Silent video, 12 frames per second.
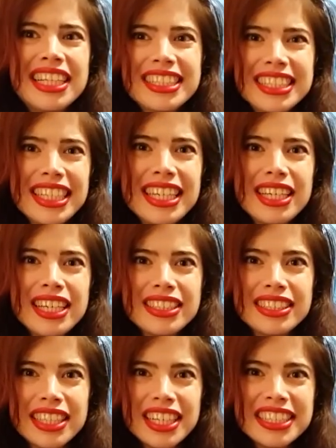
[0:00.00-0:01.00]

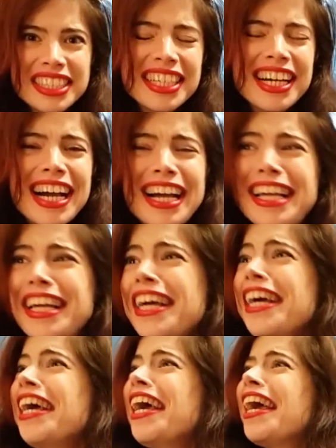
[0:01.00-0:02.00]
Gysi guy,
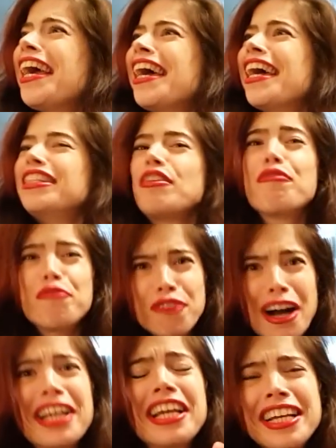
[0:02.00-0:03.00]
the
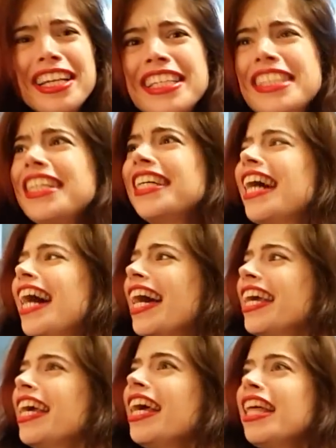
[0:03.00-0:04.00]
fucking Gysi
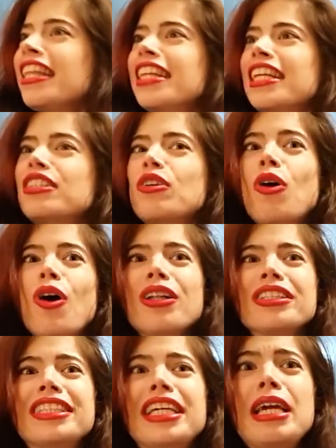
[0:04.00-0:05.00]
guy that
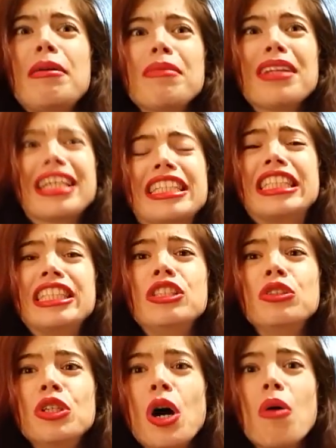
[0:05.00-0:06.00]
called him
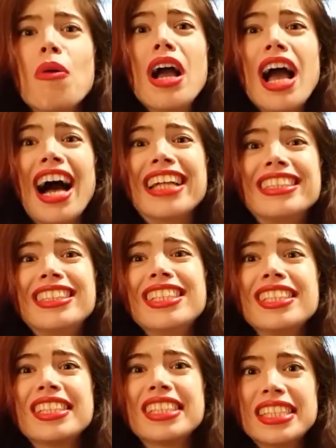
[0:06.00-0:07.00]

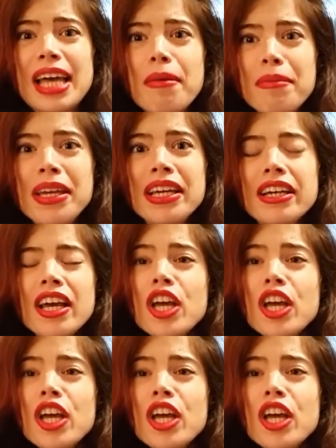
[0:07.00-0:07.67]
anti-Semitic.